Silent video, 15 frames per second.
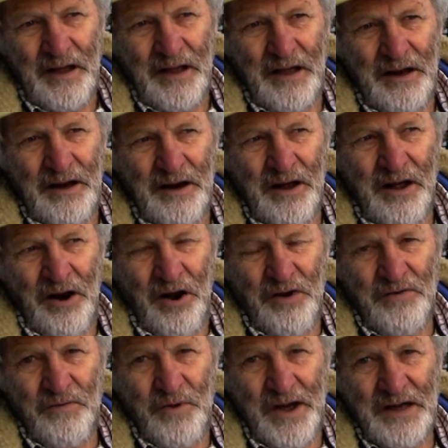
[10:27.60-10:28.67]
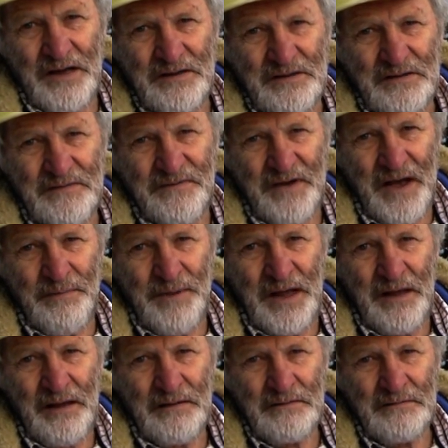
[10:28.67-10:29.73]
In a lot of ways,
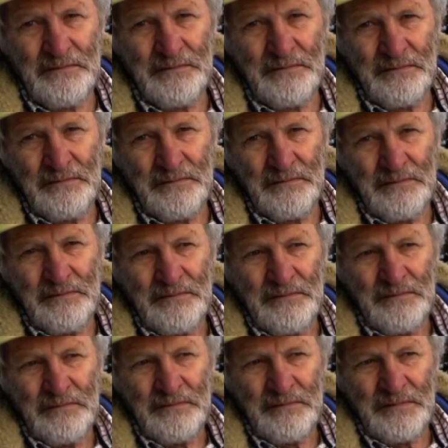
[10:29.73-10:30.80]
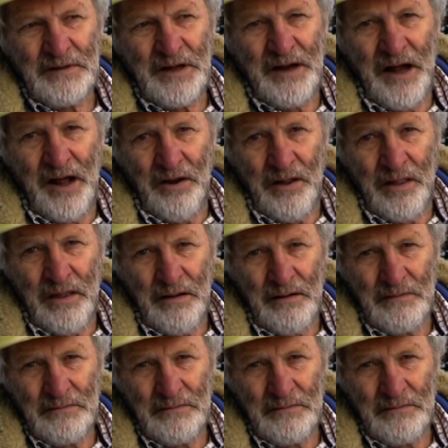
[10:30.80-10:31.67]
family and health.